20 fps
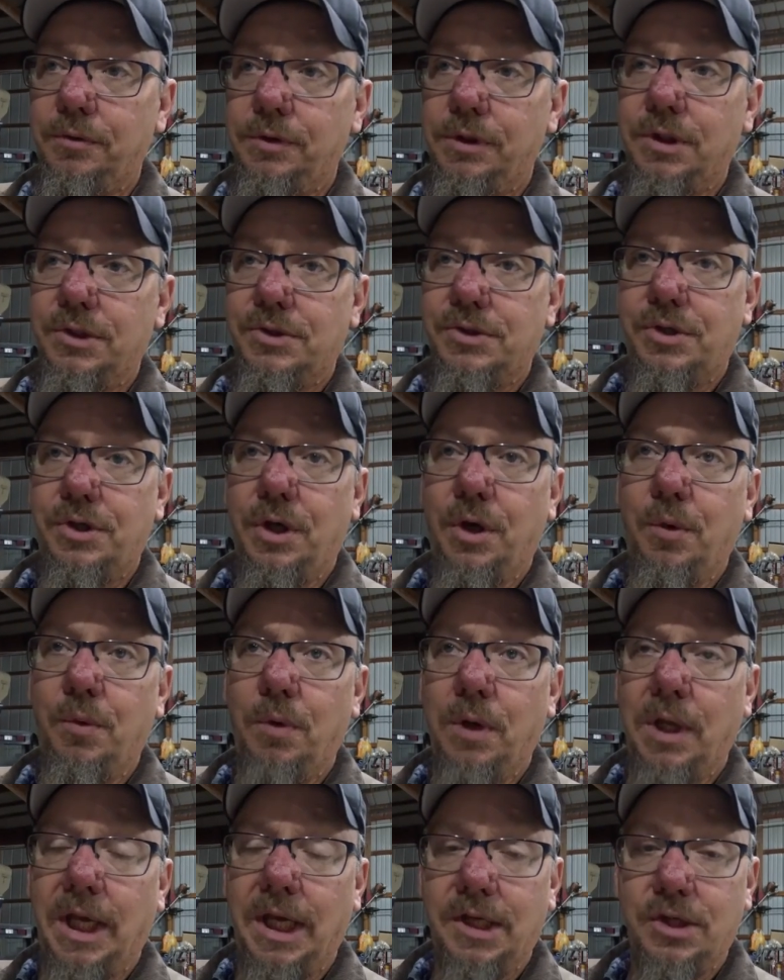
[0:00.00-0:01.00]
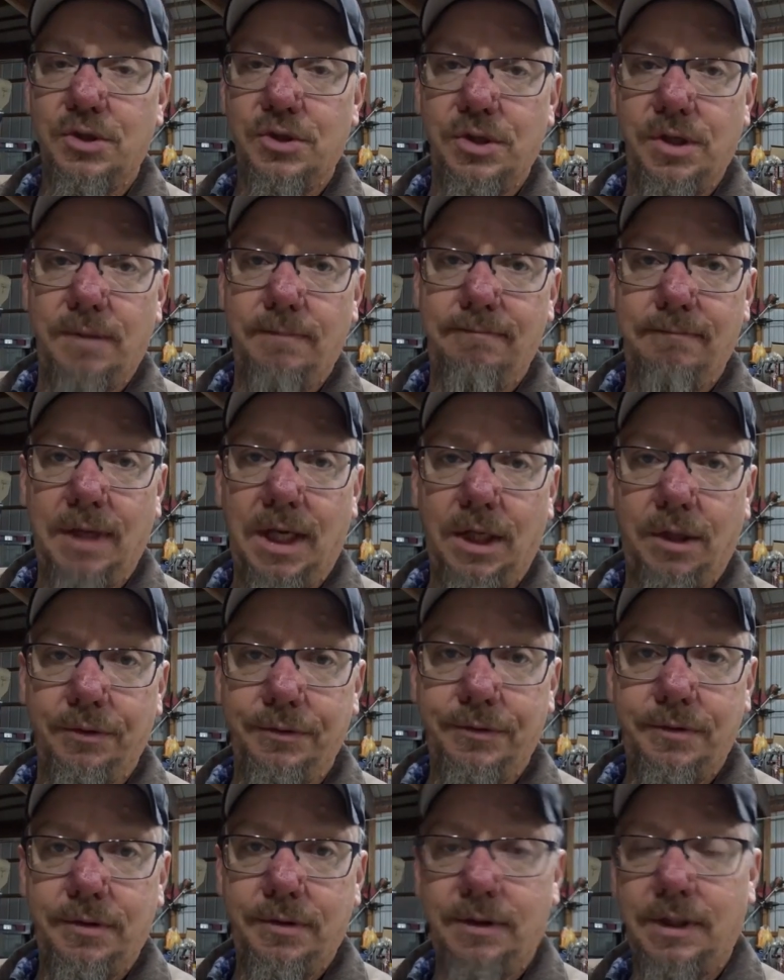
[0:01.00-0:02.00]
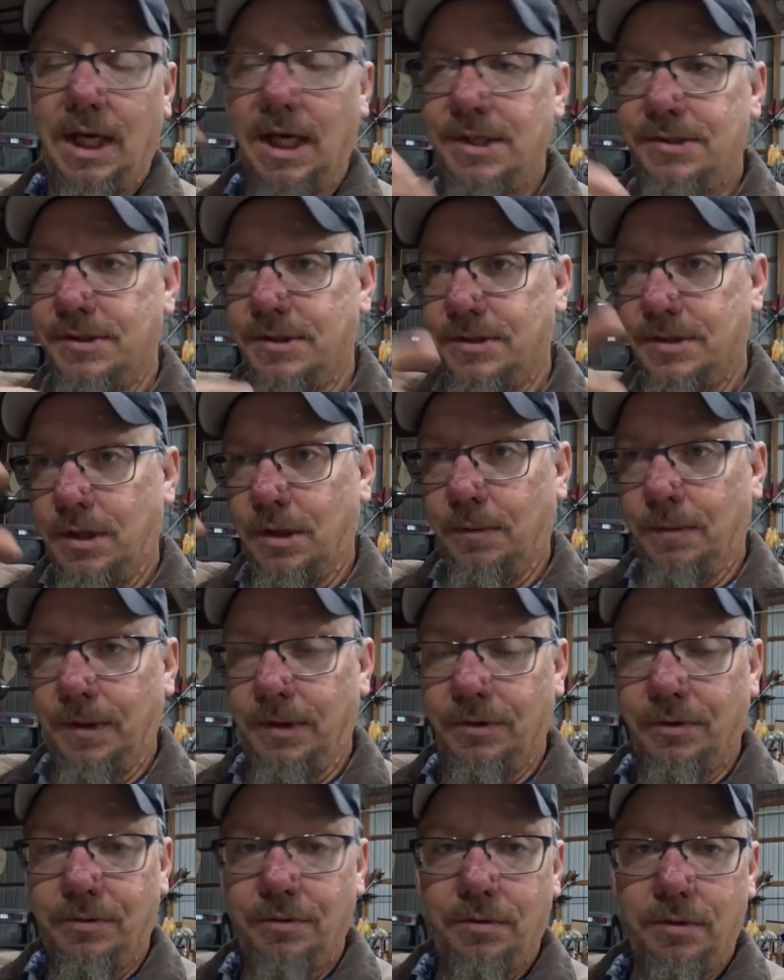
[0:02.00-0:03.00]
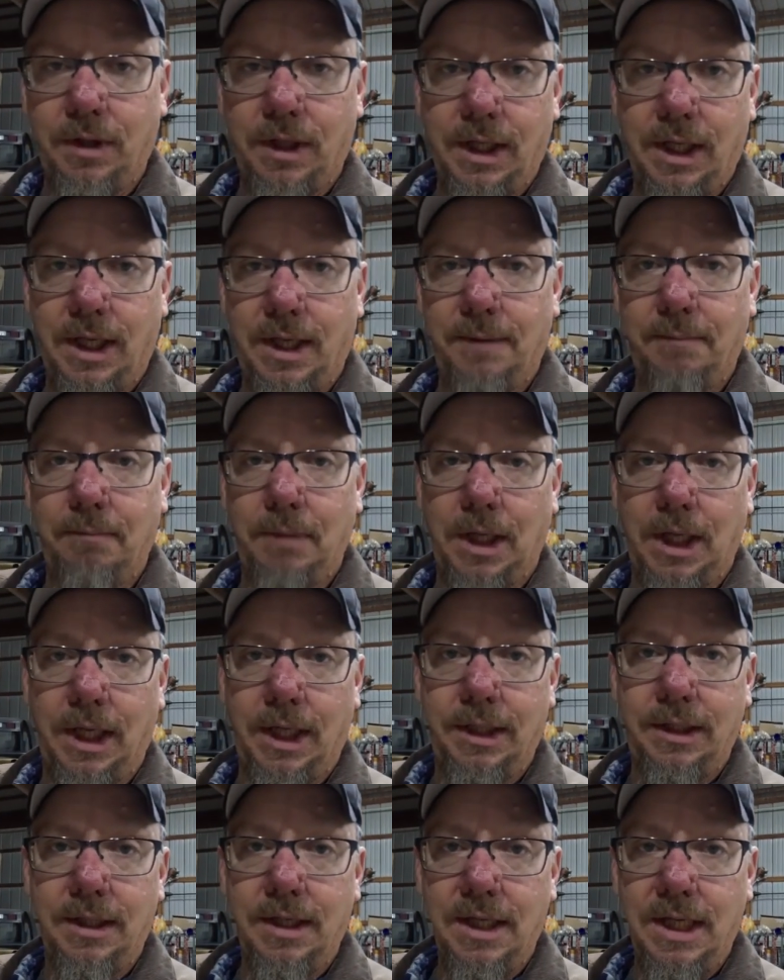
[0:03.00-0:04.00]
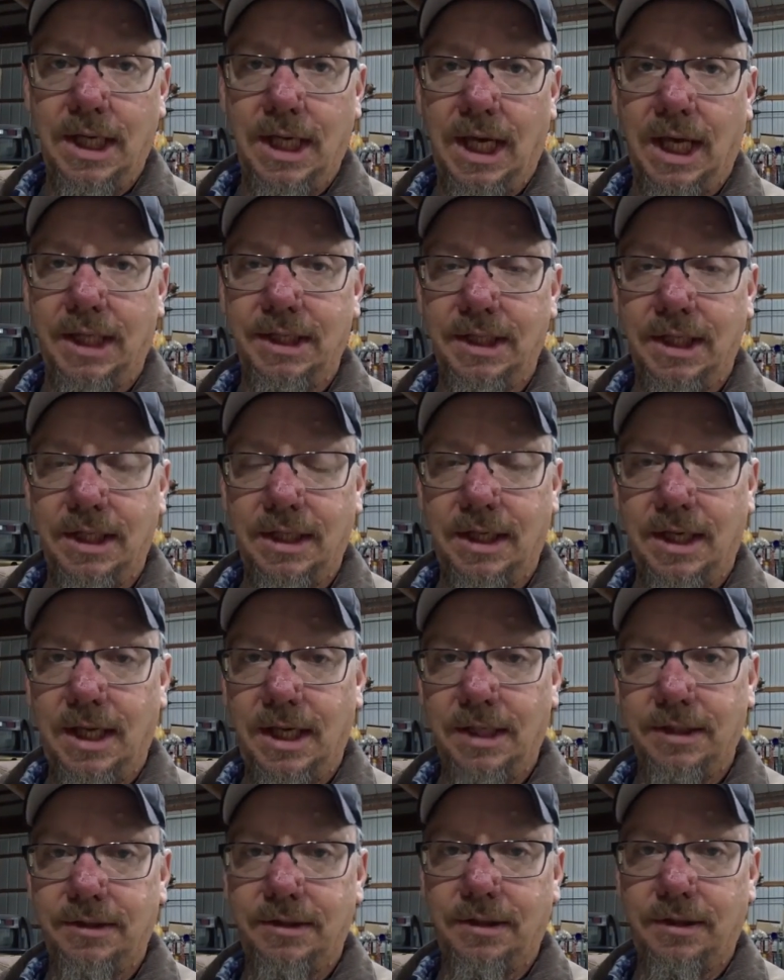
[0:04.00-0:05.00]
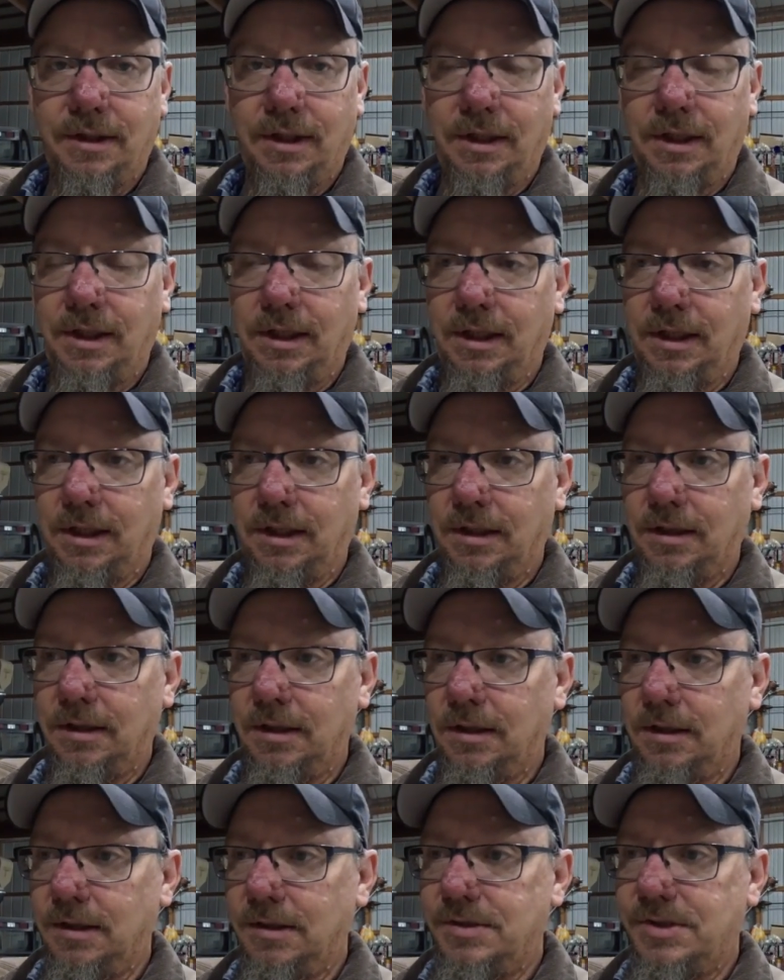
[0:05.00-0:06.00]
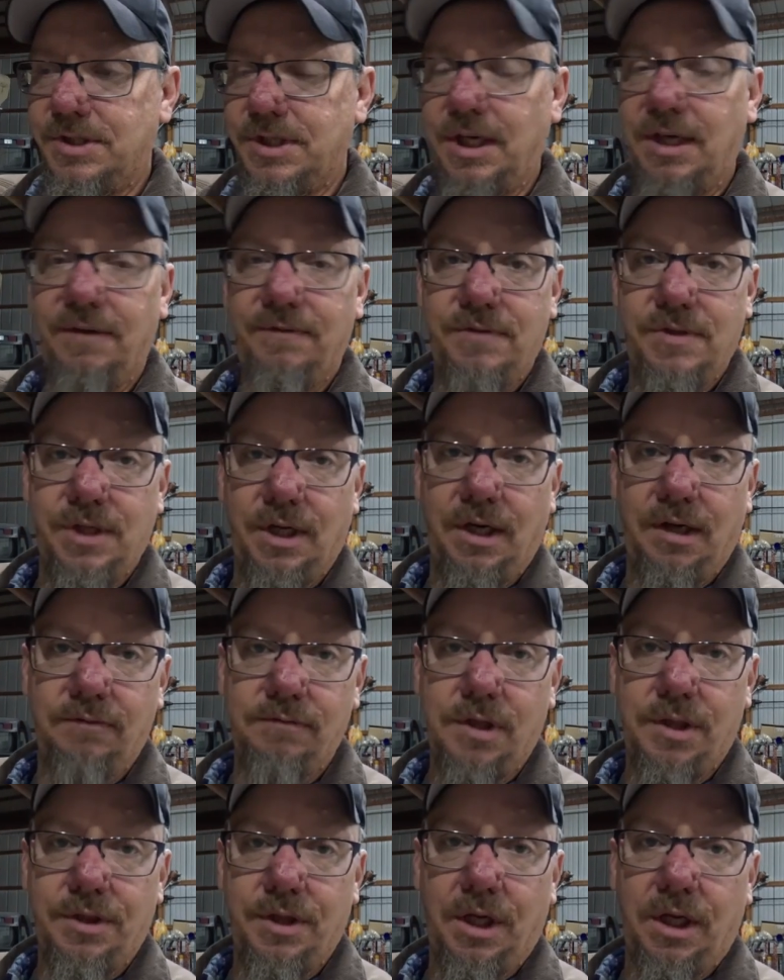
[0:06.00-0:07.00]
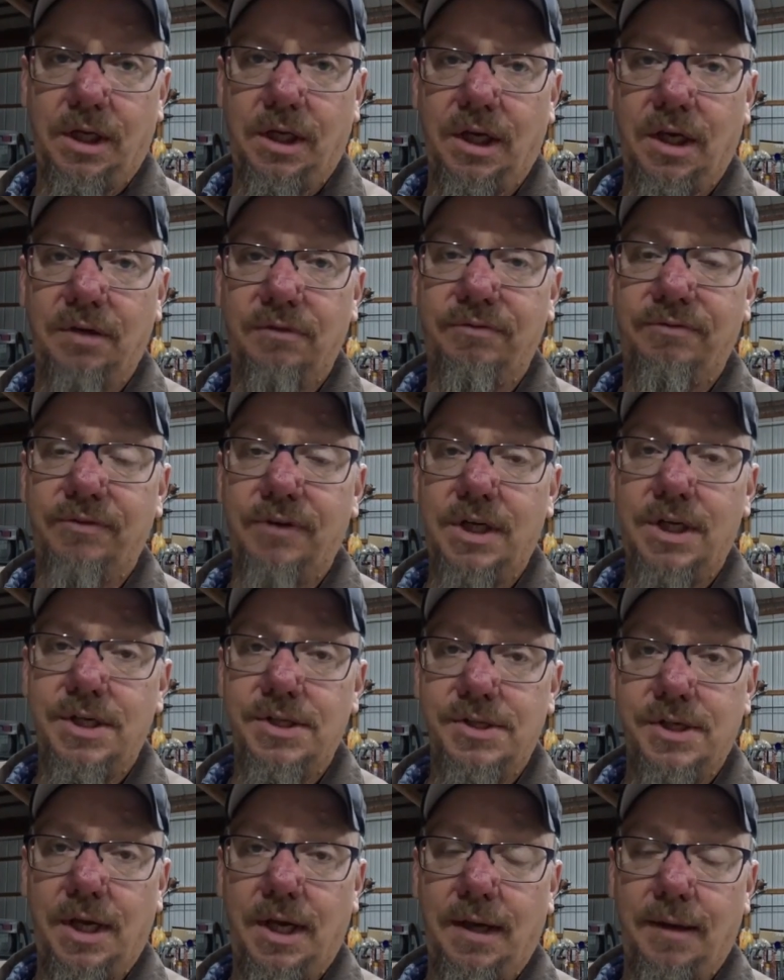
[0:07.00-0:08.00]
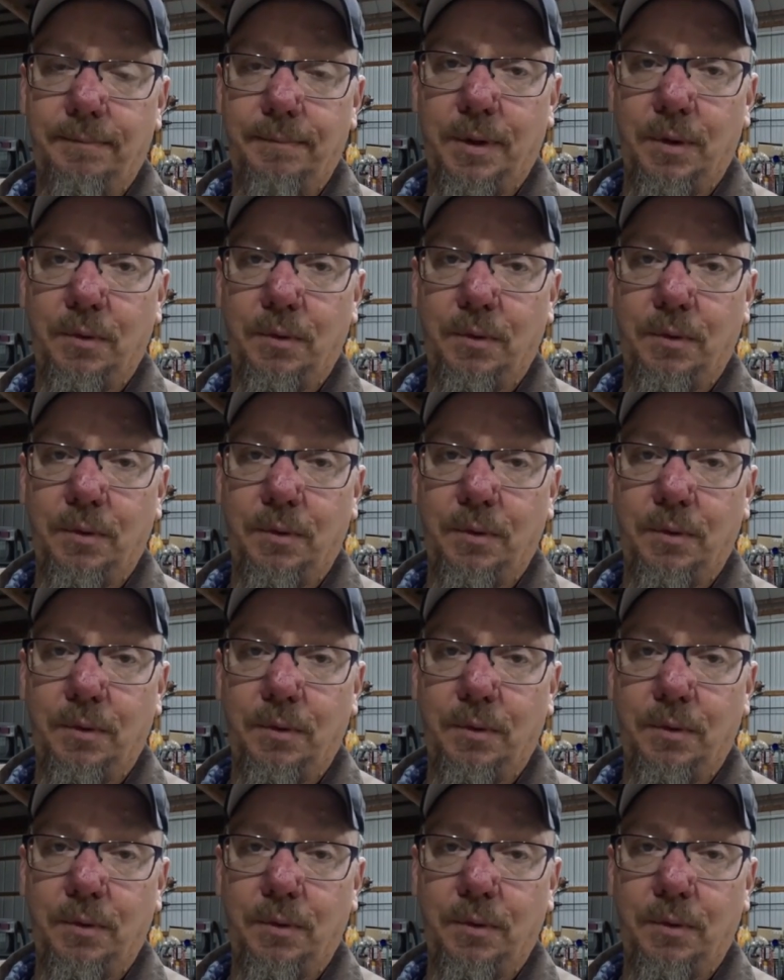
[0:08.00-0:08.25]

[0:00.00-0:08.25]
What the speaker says: the snow will actually melt as it's going through the combine and then hit the sieves and everything and freeze up.